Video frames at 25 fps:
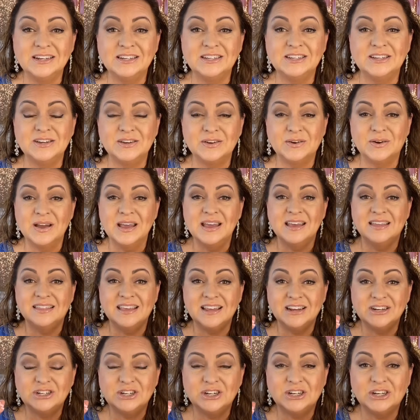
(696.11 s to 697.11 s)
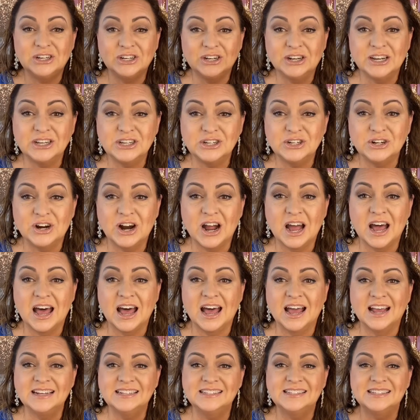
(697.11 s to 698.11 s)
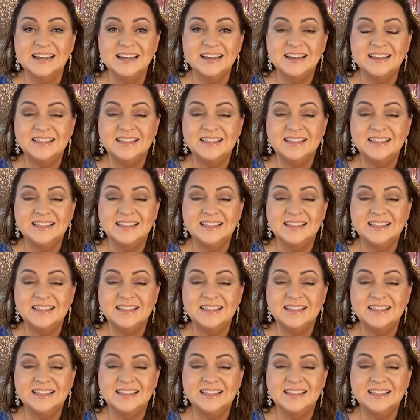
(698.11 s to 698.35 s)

to you, they should look at your eyes.